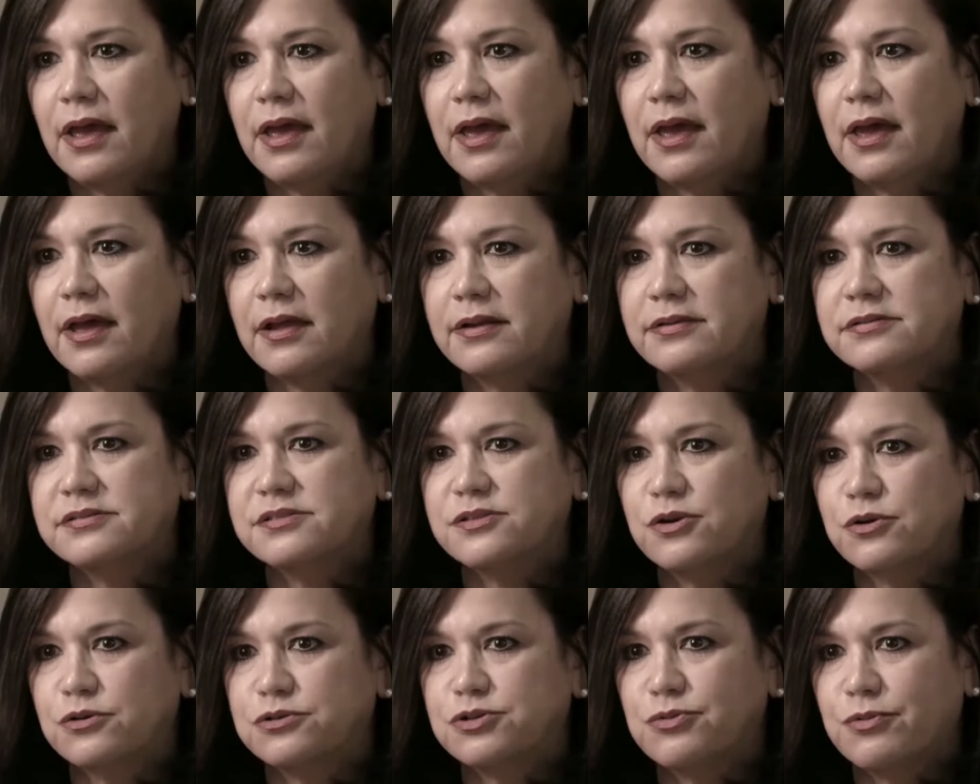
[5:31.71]
and
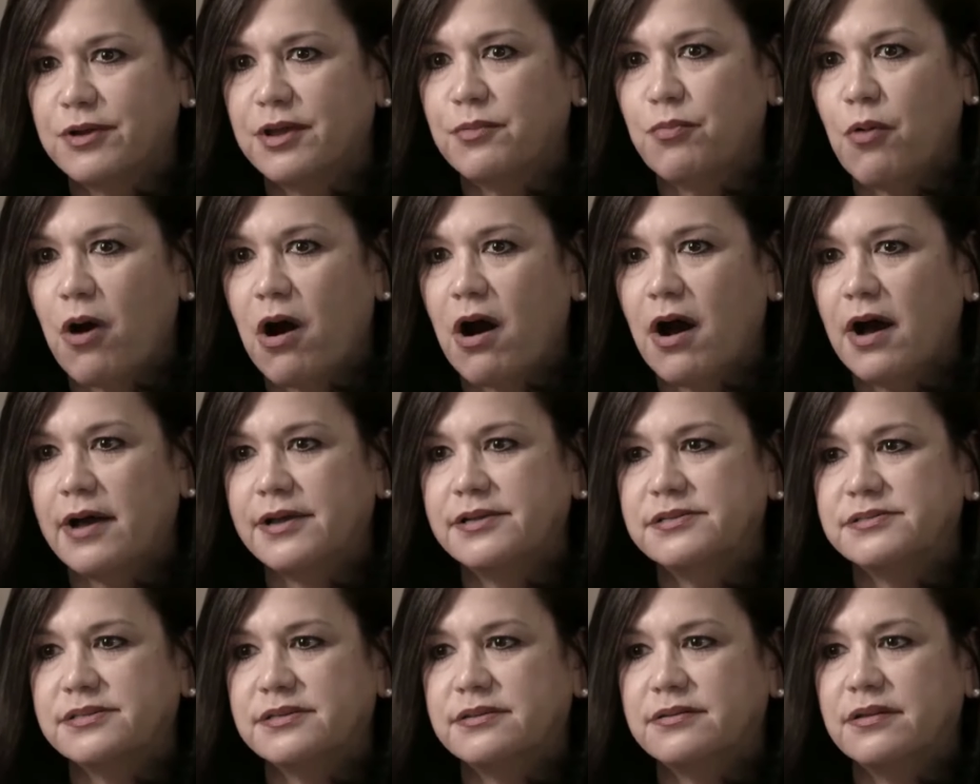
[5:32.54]

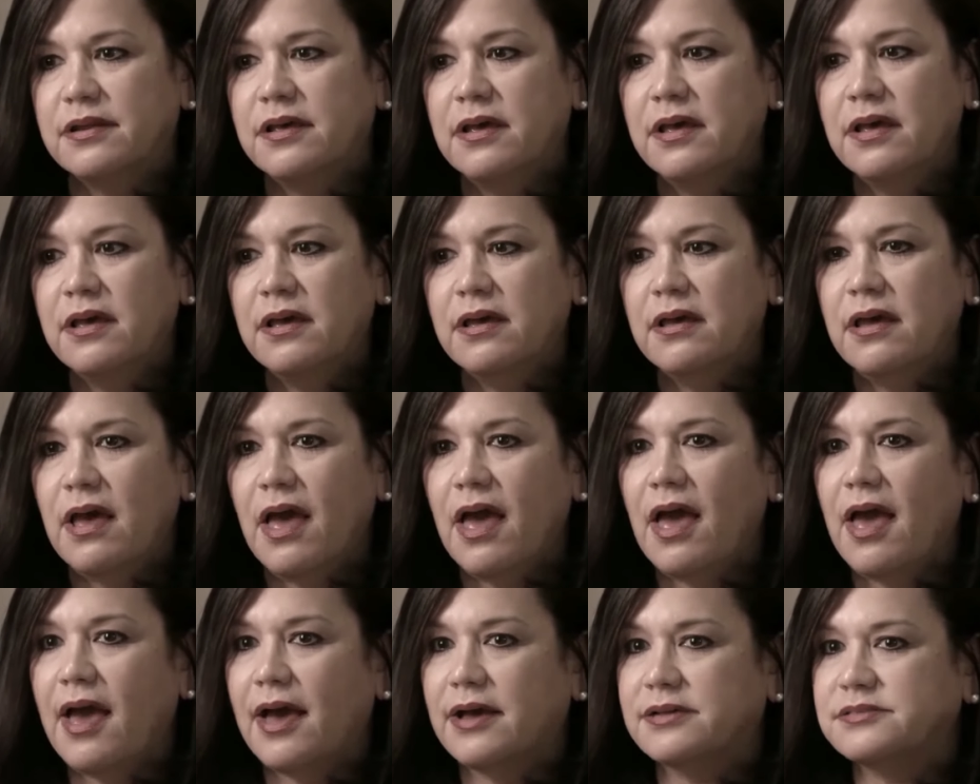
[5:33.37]
surgery-wise, and
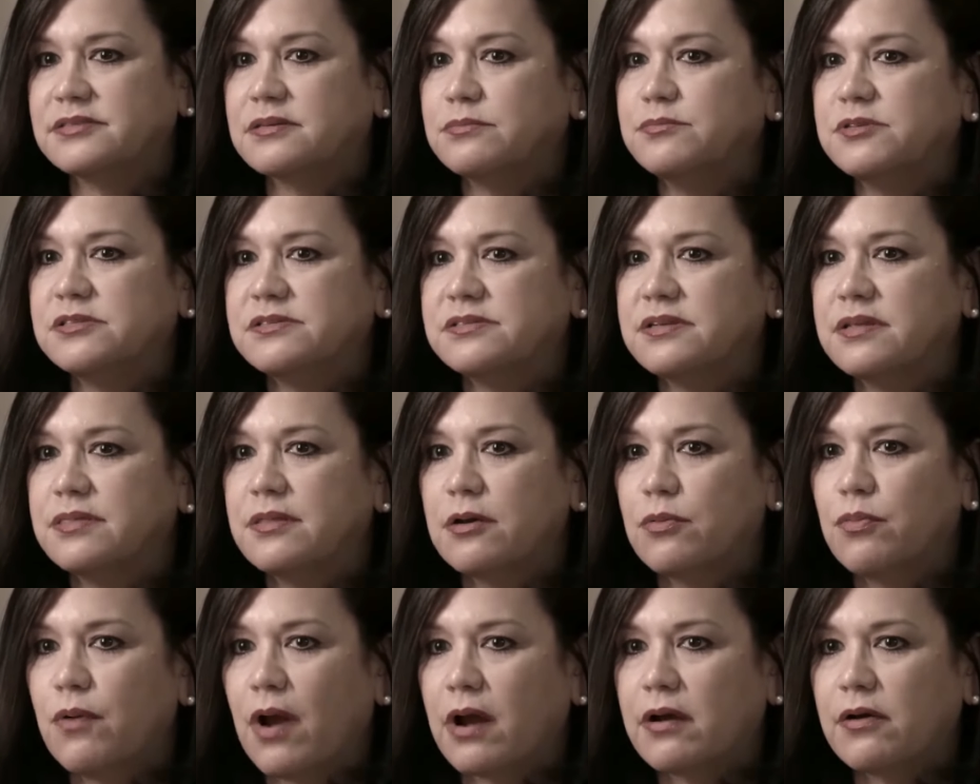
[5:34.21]
ask them to send
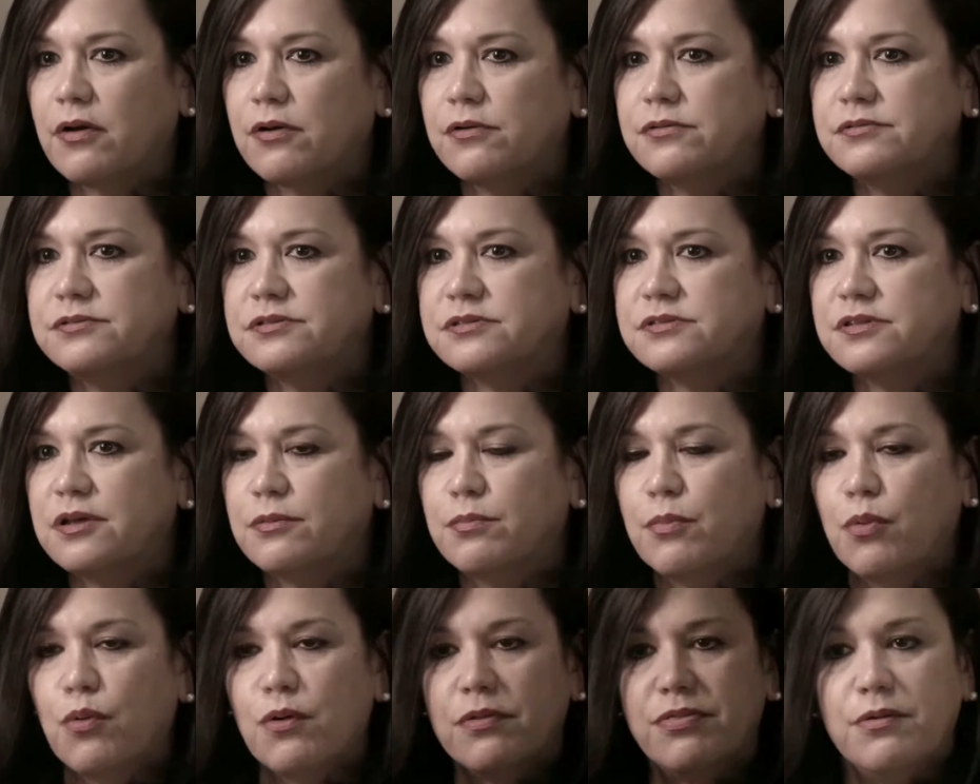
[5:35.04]
their records. They're
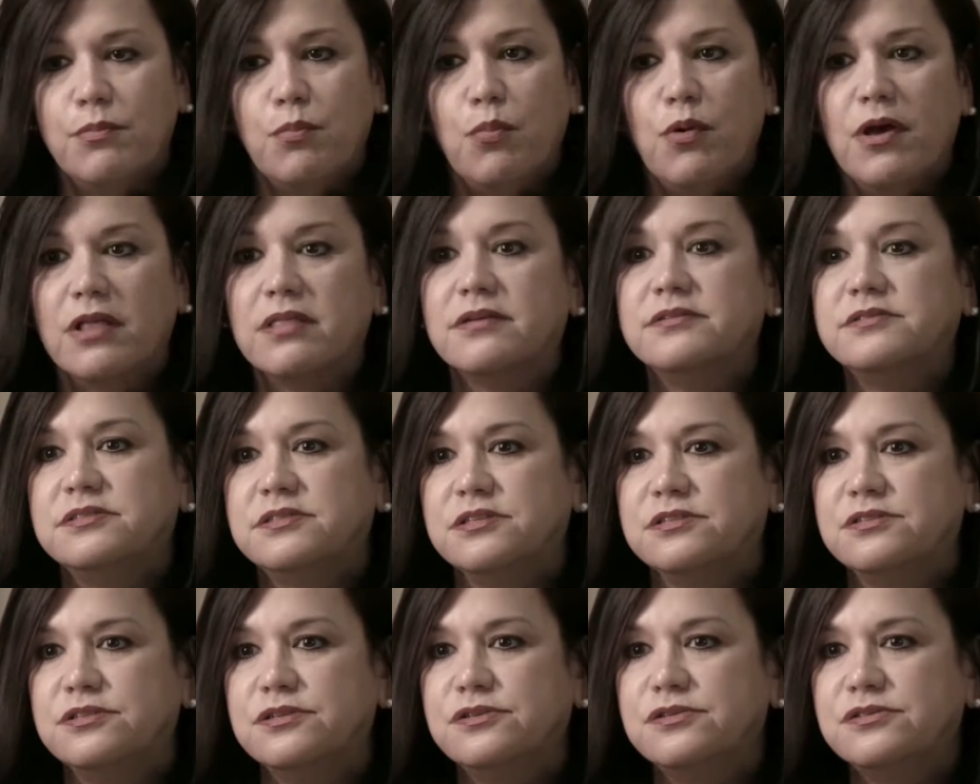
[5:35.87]
more than willing
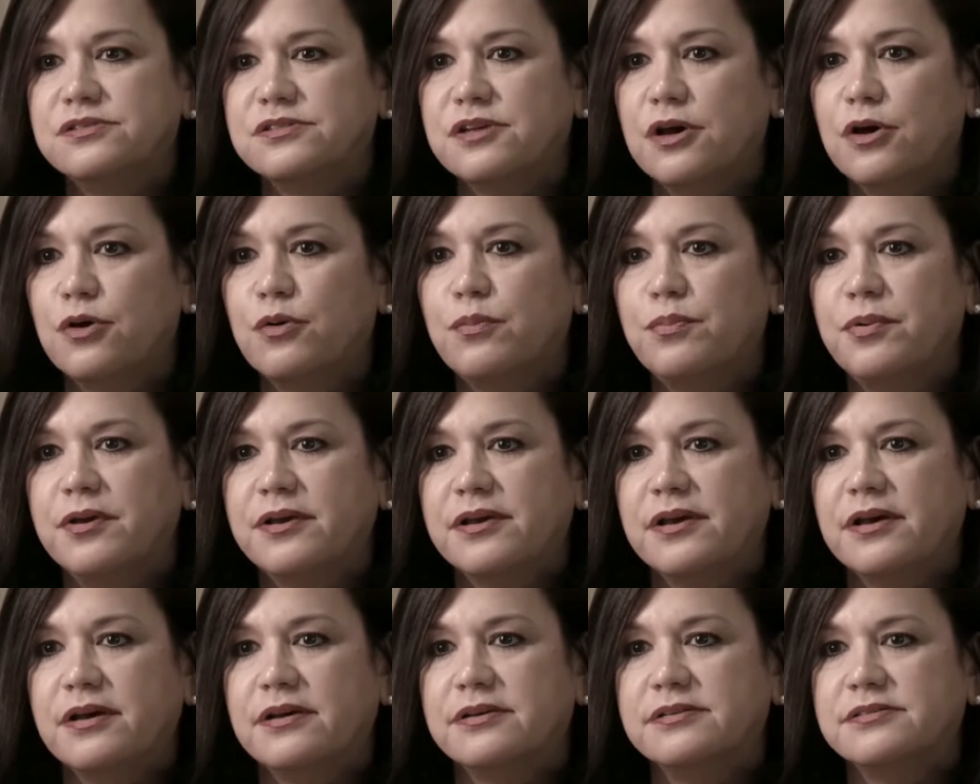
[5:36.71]
to do so,
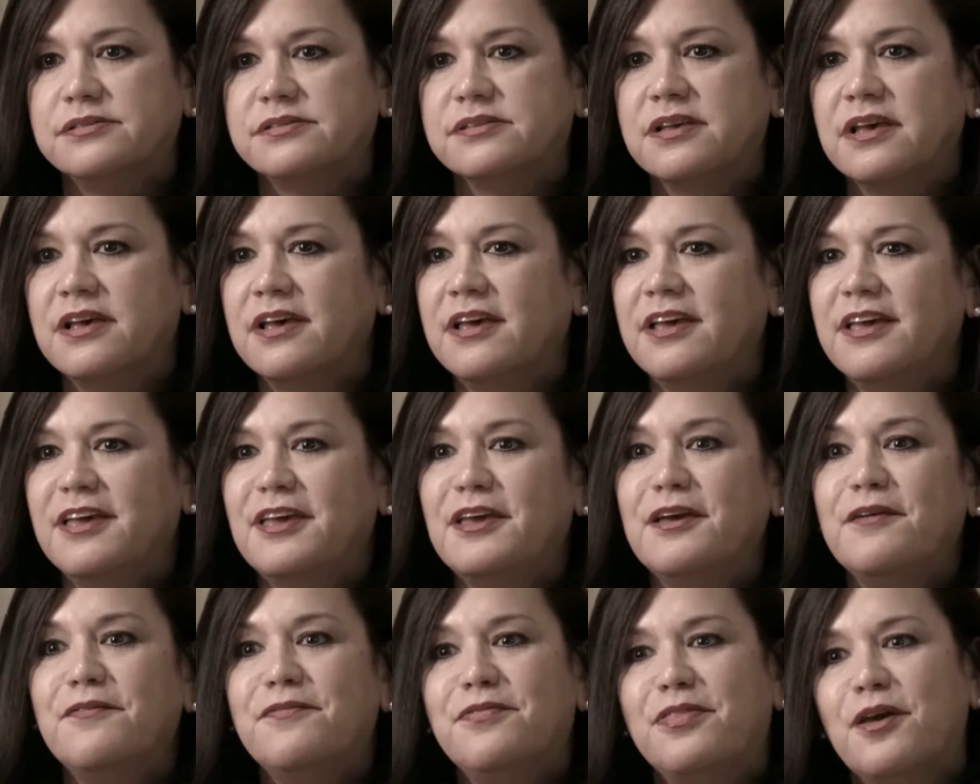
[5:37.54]
because
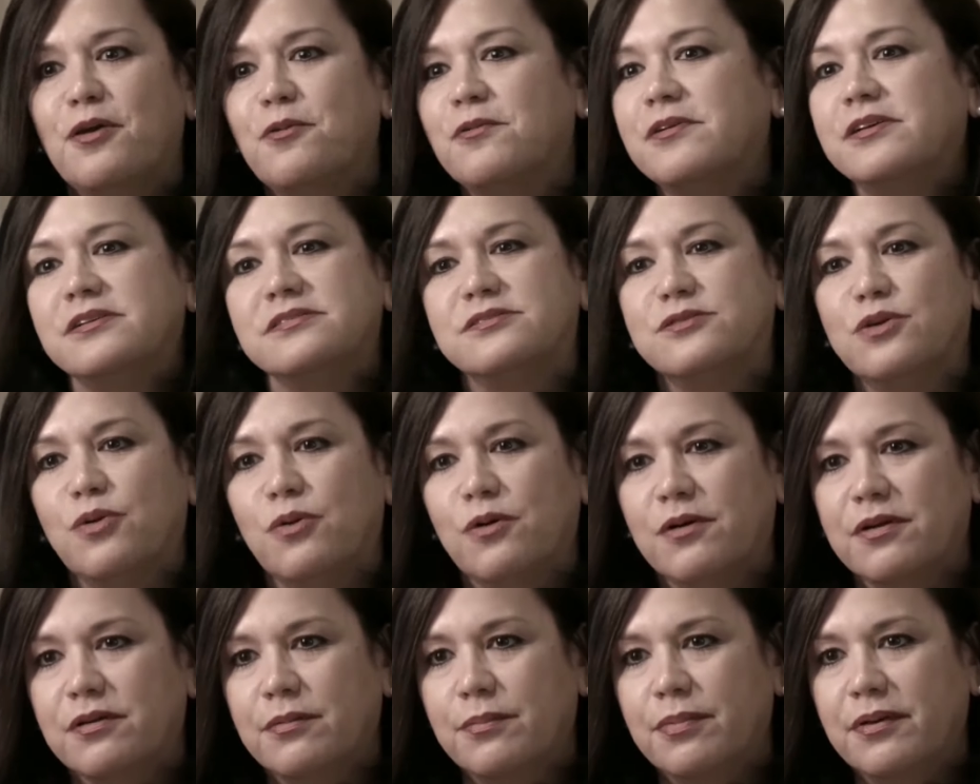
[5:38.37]
if there is
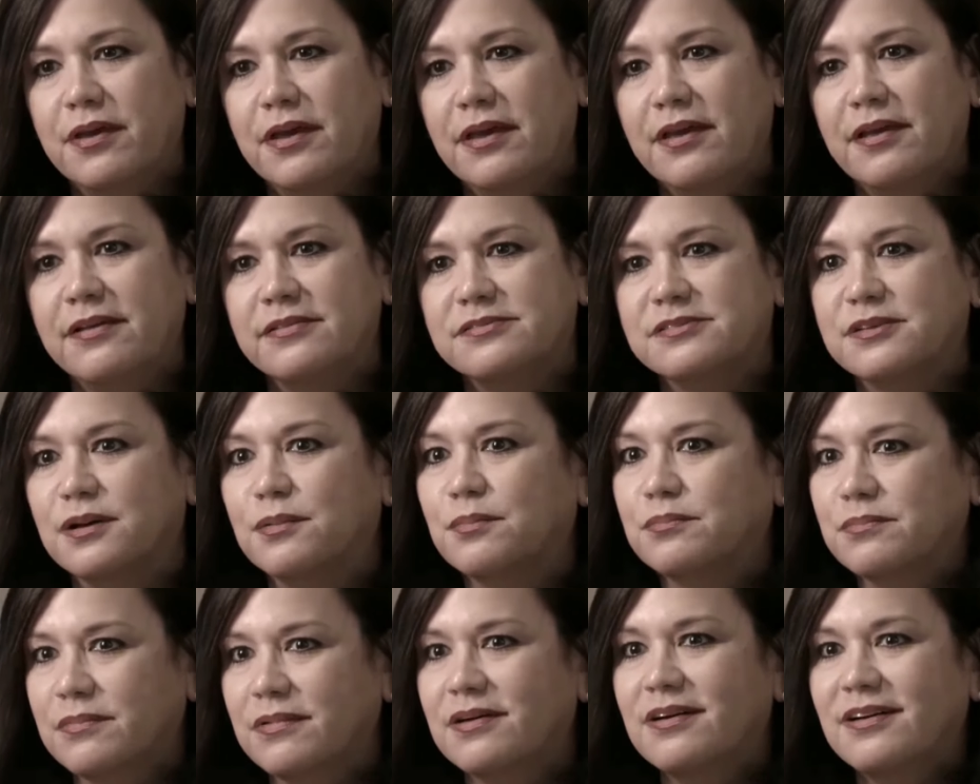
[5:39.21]
going to be
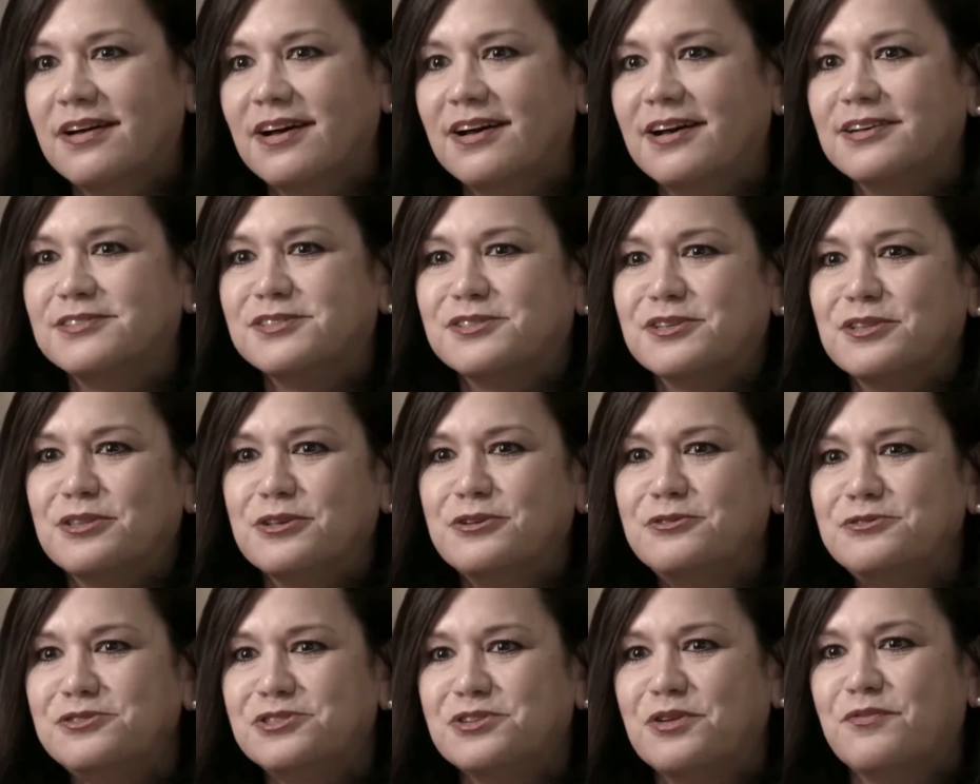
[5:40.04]
a
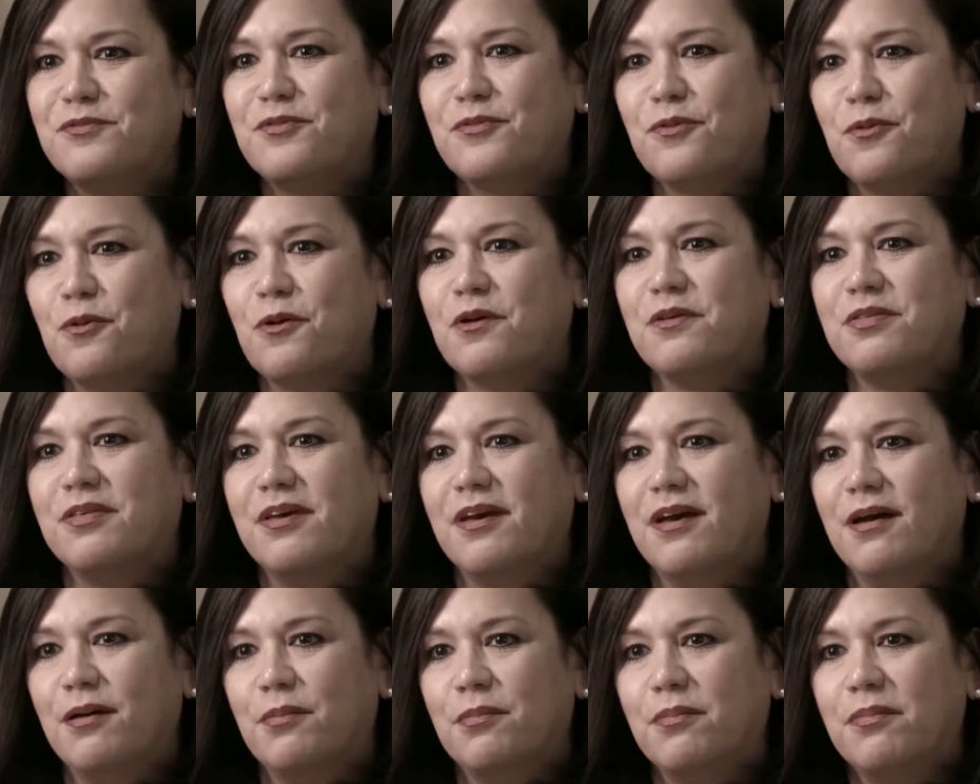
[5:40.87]
solution for
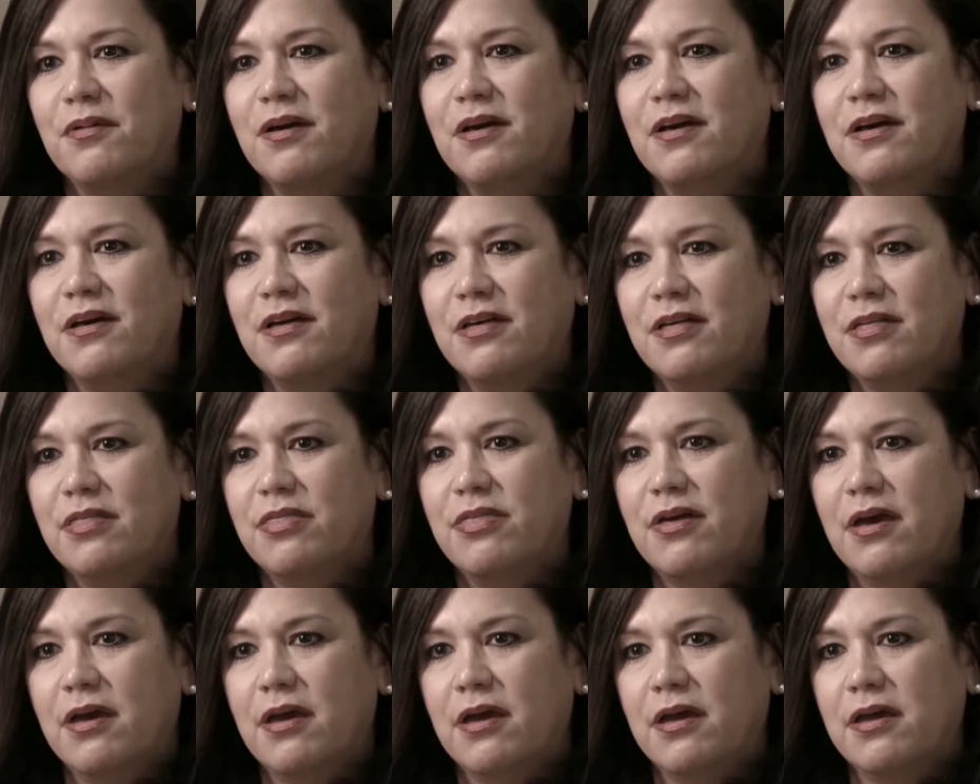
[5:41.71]
them,
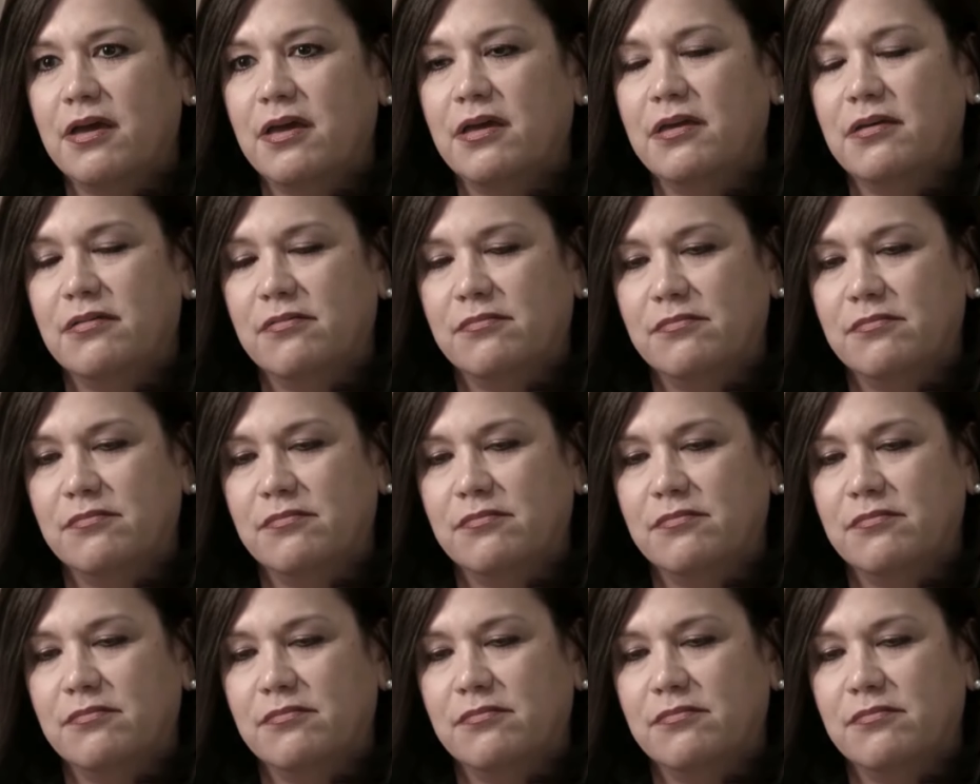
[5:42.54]
they